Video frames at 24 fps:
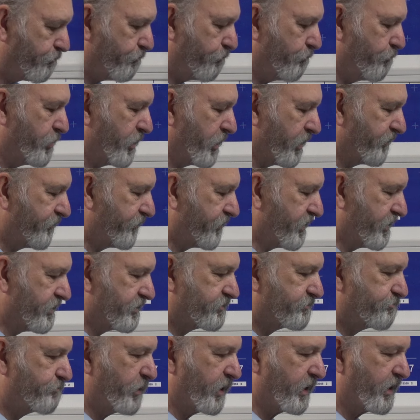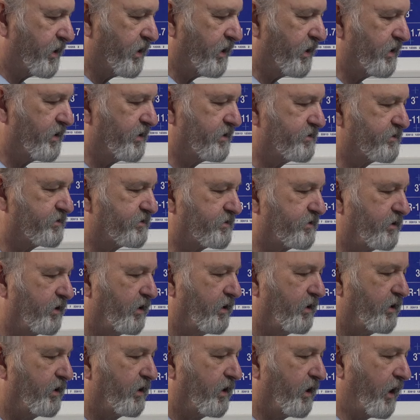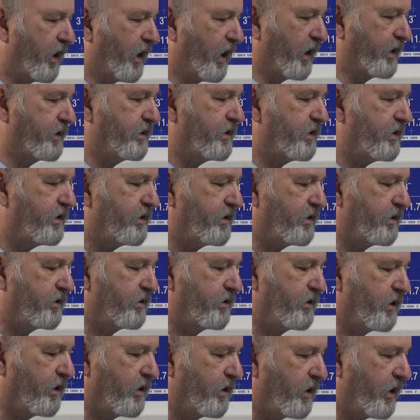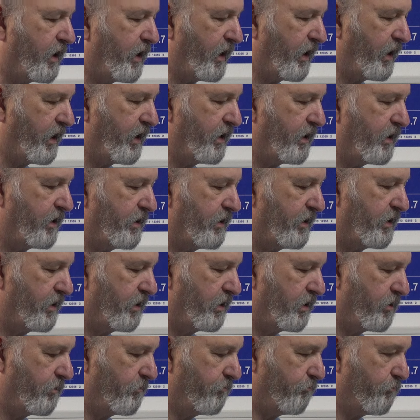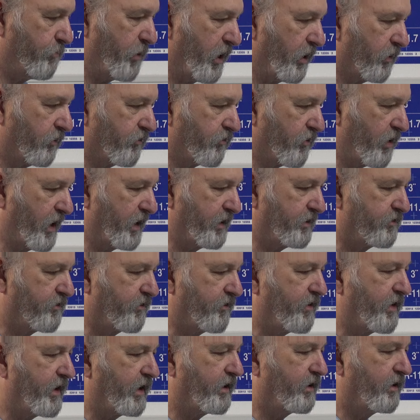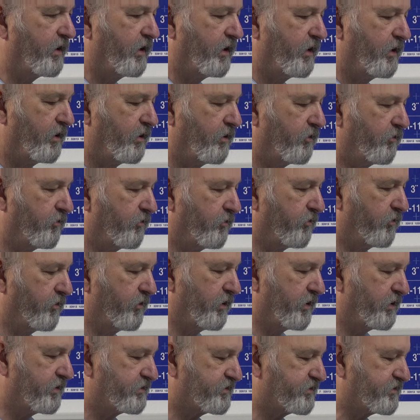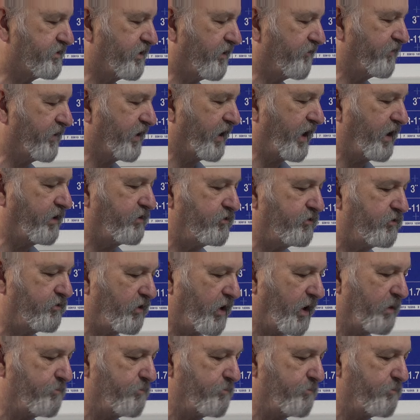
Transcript: built this because I needed a belt grinder that the stuff that I do, I